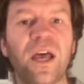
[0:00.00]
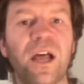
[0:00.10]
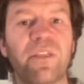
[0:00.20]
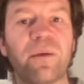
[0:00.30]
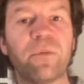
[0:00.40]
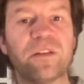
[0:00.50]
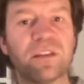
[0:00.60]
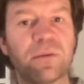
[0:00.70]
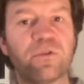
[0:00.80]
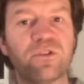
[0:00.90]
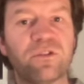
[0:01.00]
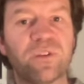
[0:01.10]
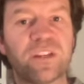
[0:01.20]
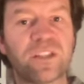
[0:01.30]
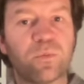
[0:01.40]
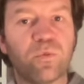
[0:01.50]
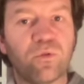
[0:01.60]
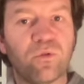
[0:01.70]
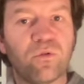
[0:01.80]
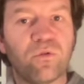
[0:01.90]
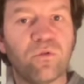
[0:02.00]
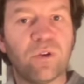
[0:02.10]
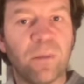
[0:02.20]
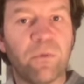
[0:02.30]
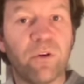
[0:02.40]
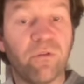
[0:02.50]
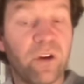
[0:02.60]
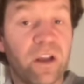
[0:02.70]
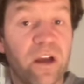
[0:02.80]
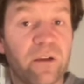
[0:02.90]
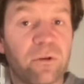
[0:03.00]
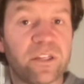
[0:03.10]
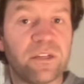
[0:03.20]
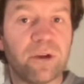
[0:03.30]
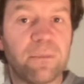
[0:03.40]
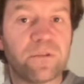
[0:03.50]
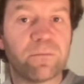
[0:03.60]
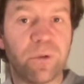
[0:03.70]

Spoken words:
and that means that they produce a very small number of very high quality grapes